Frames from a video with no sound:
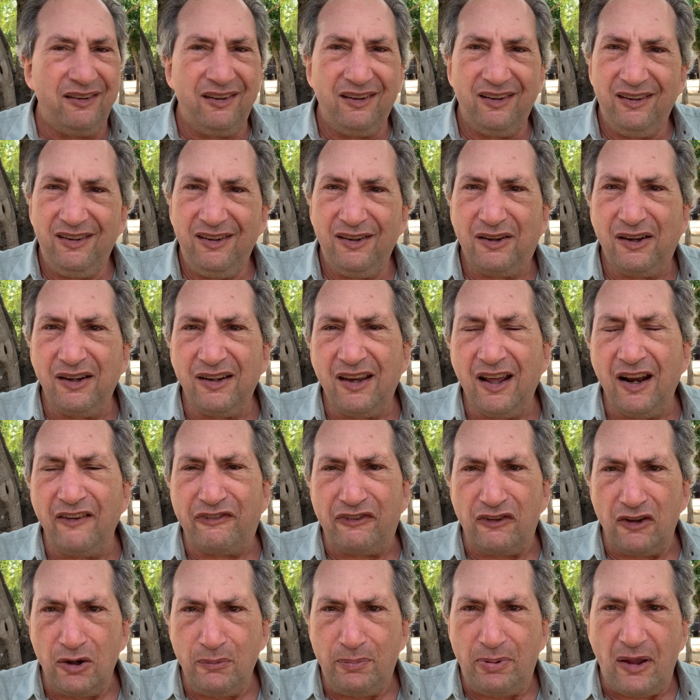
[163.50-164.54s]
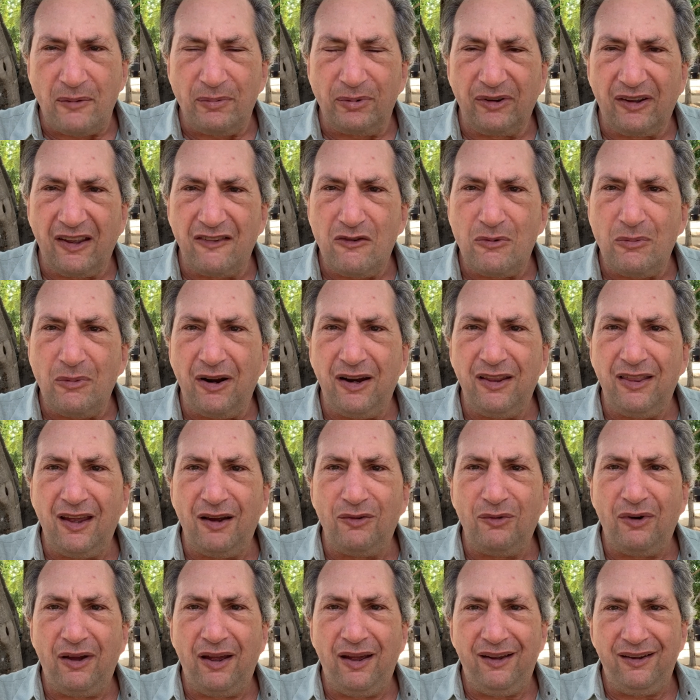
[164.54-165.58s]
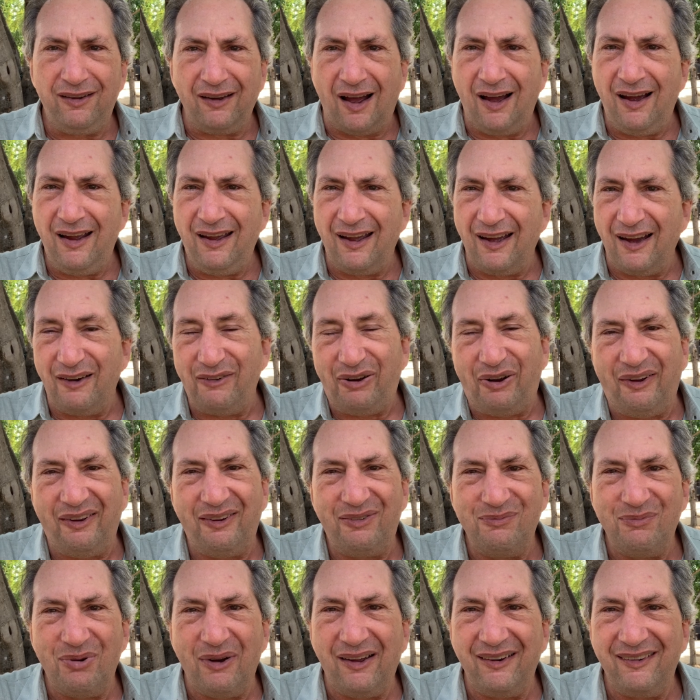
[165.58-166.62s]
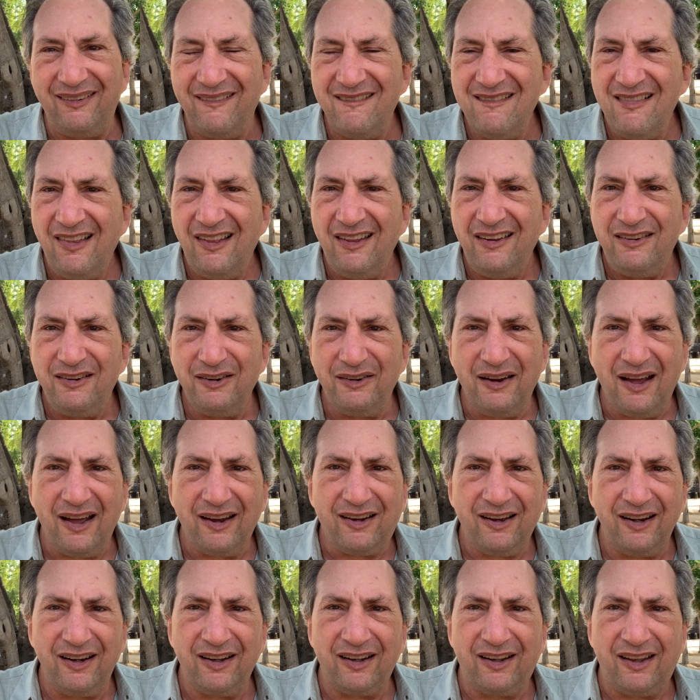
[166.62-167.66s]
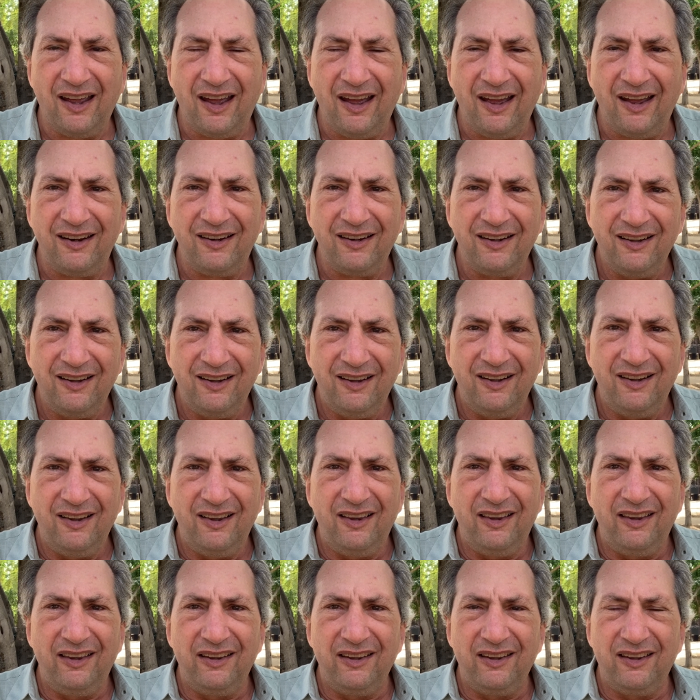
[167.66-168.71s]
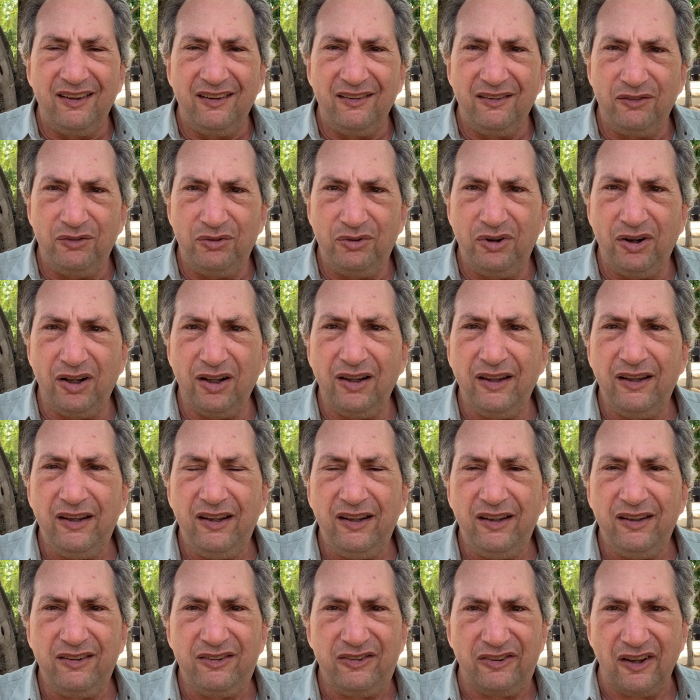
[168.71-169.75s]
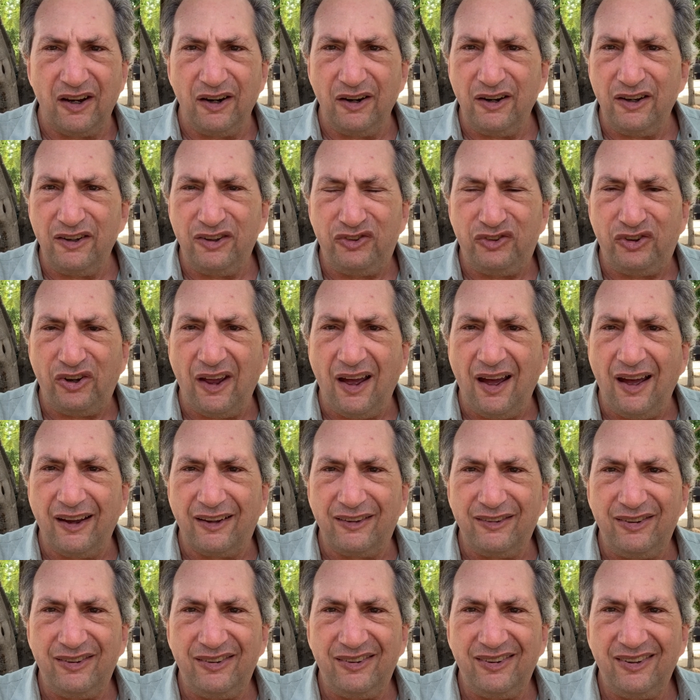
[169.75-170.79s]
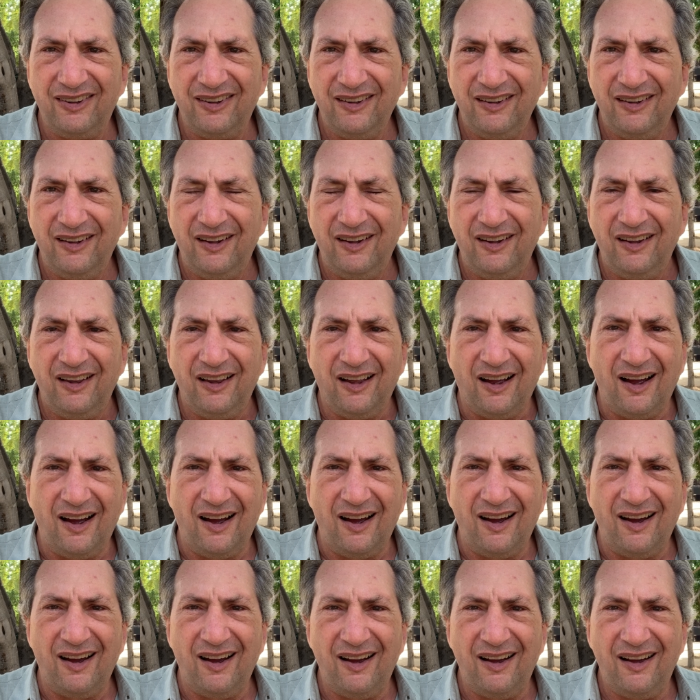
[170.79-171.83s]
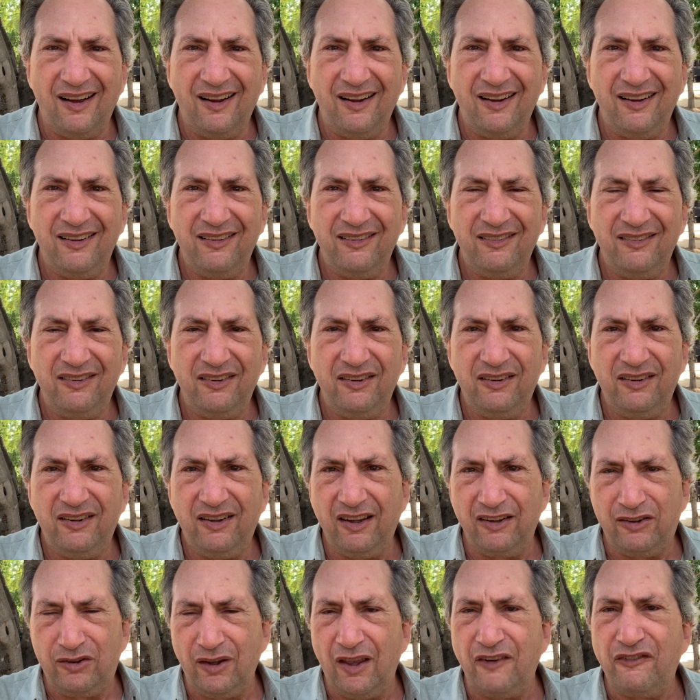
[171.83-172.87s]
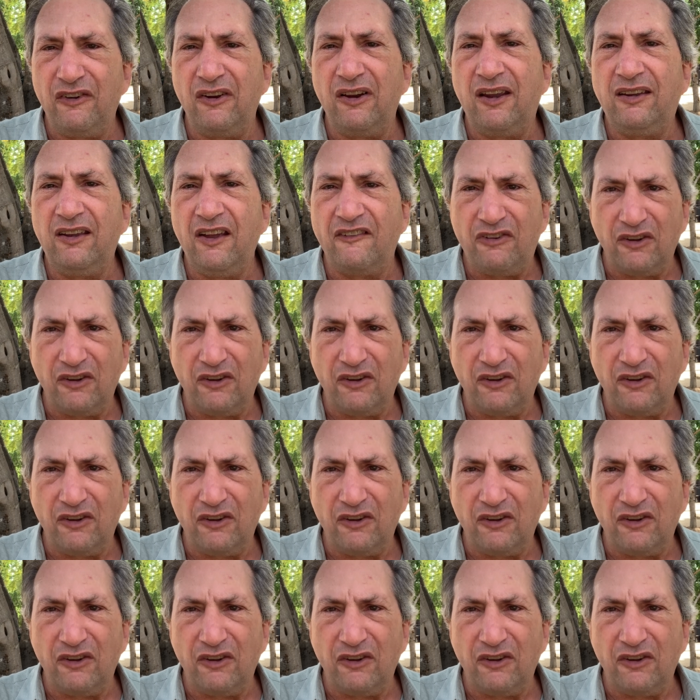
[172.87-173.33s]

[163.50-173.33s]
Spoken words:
you can get a few people give you money that way. I have, but you're not going to get really serious checks if